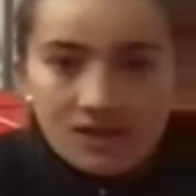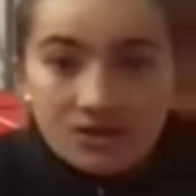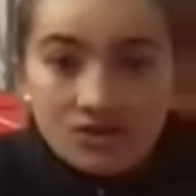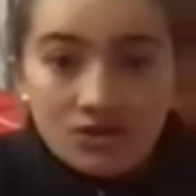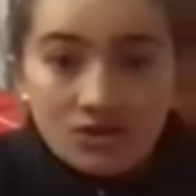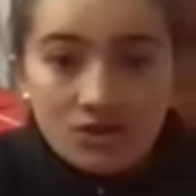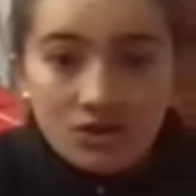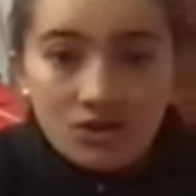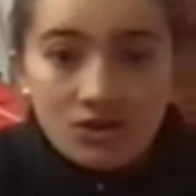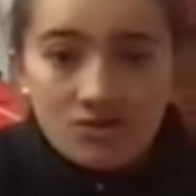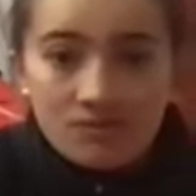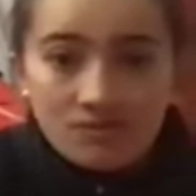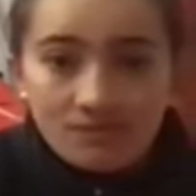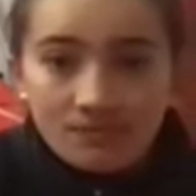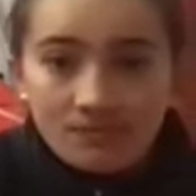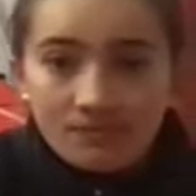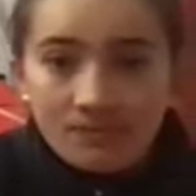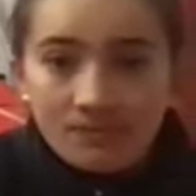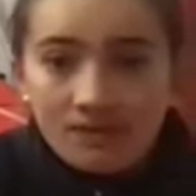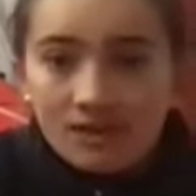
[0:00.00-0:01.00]
2,
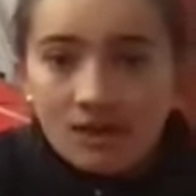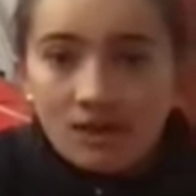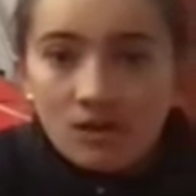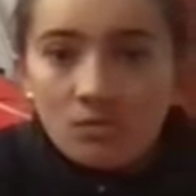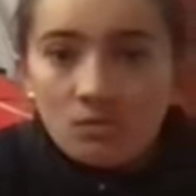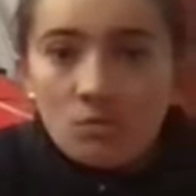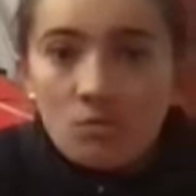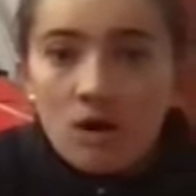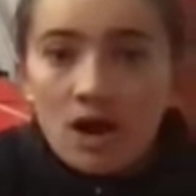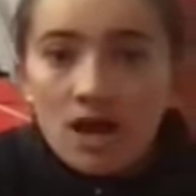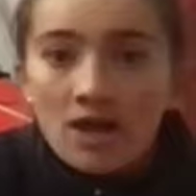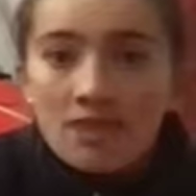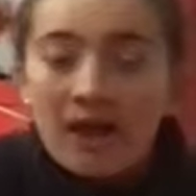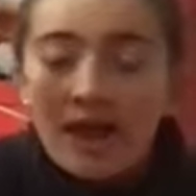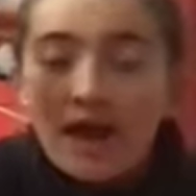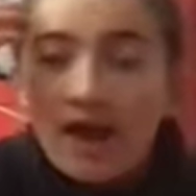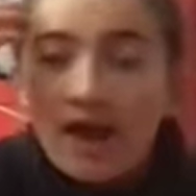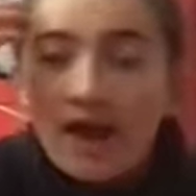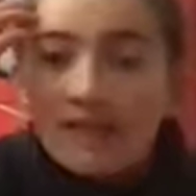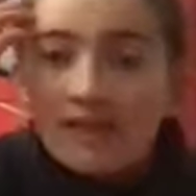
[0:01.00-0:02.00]
1,
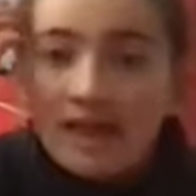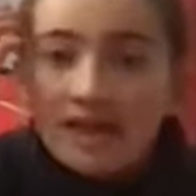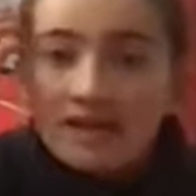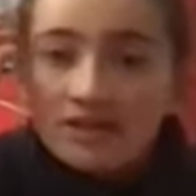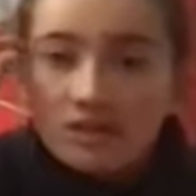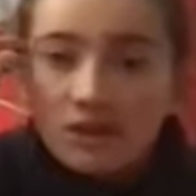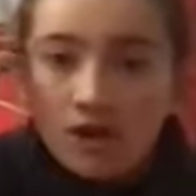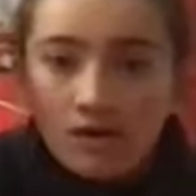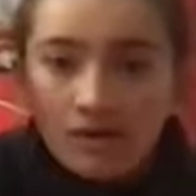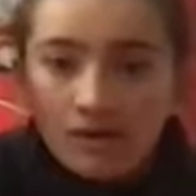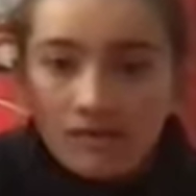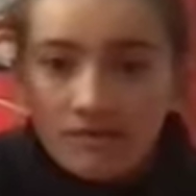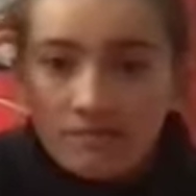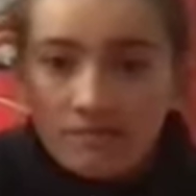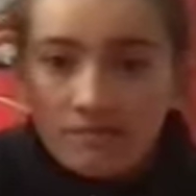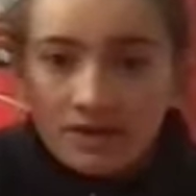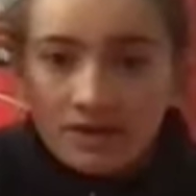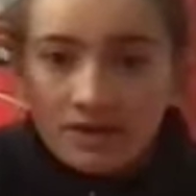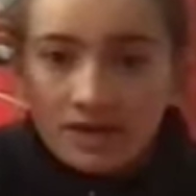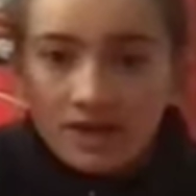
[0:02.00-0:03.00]
and let's go,
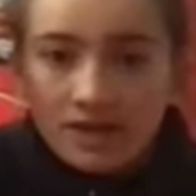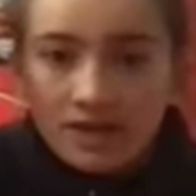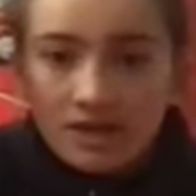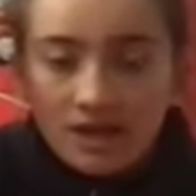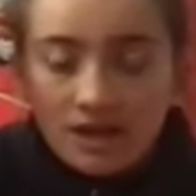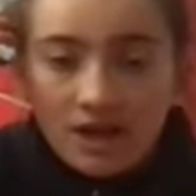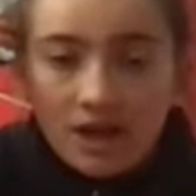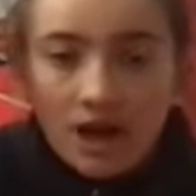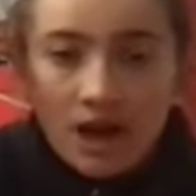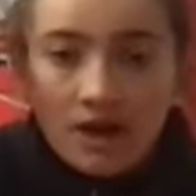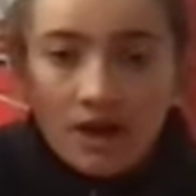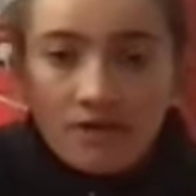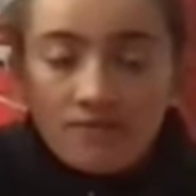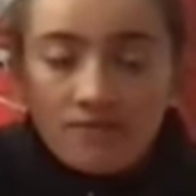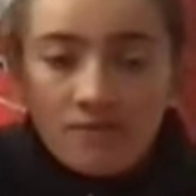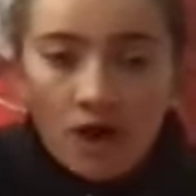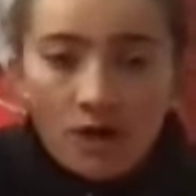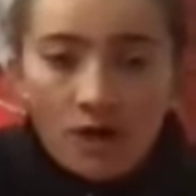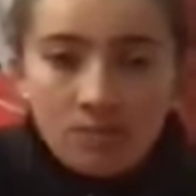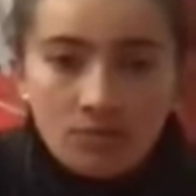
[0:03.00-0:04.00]
everybody. Other
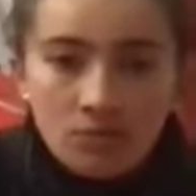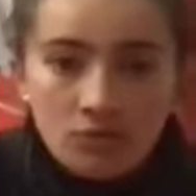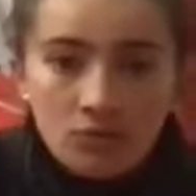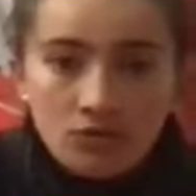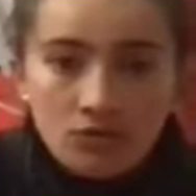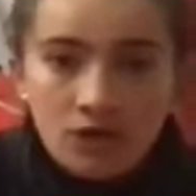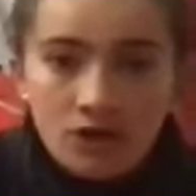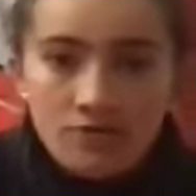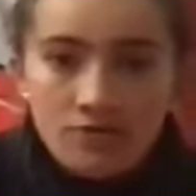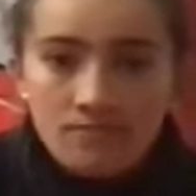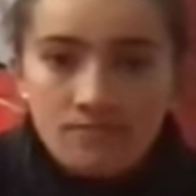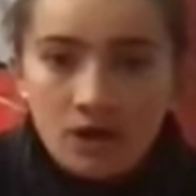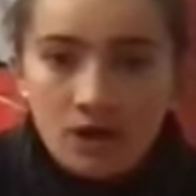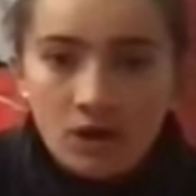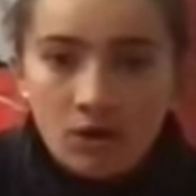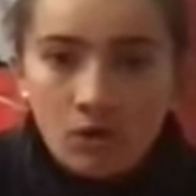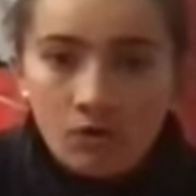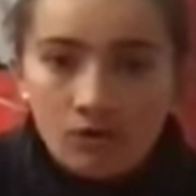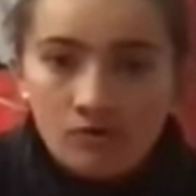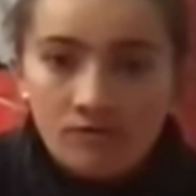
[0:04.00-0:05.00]
foot up on your
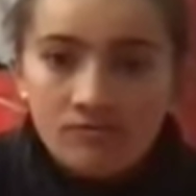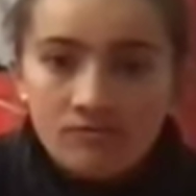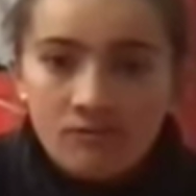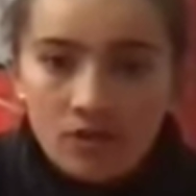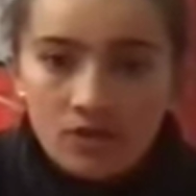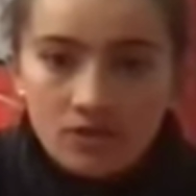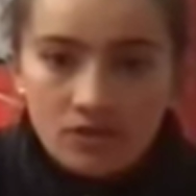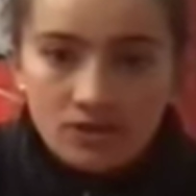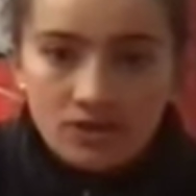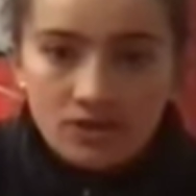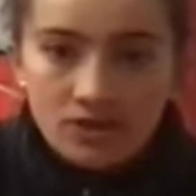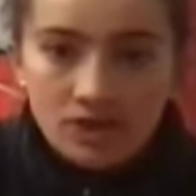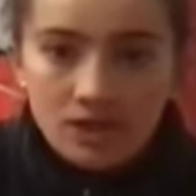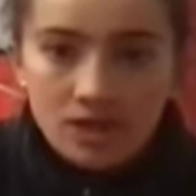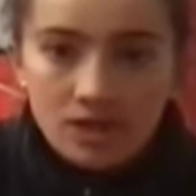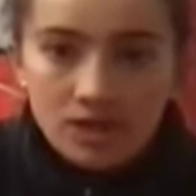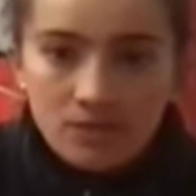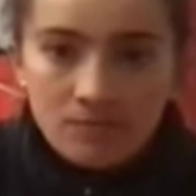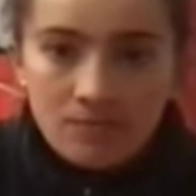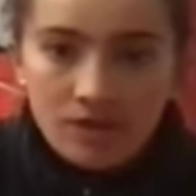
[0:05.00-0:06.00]
sofa or in front,
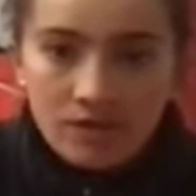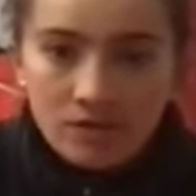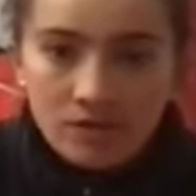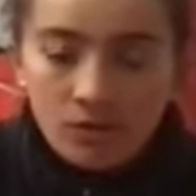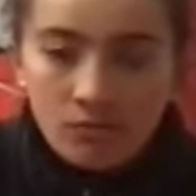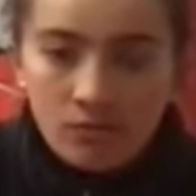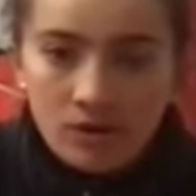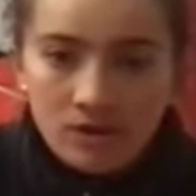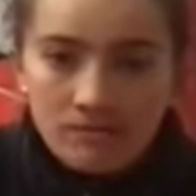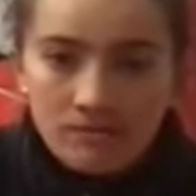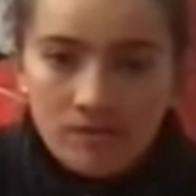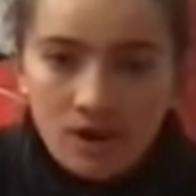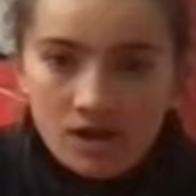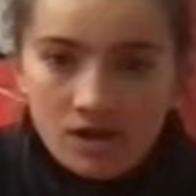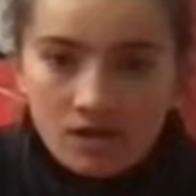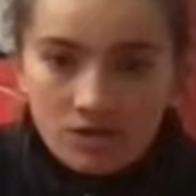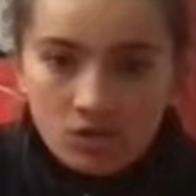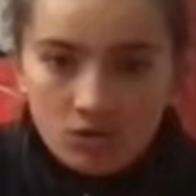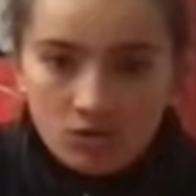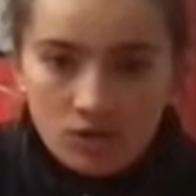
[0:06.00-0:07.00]
depending on which
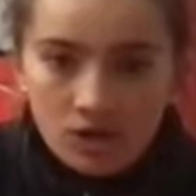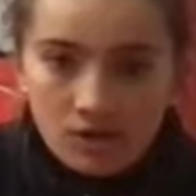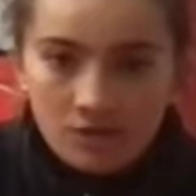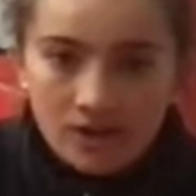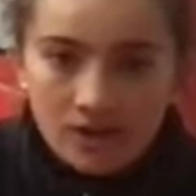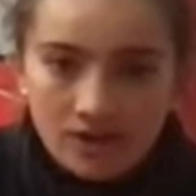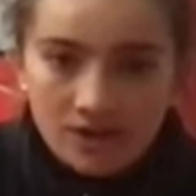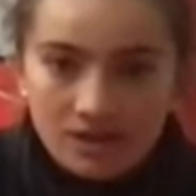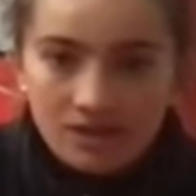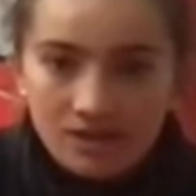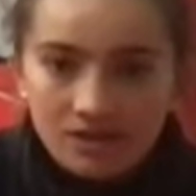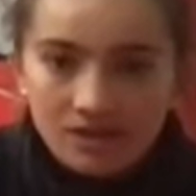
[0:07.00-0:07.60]
version you're doing.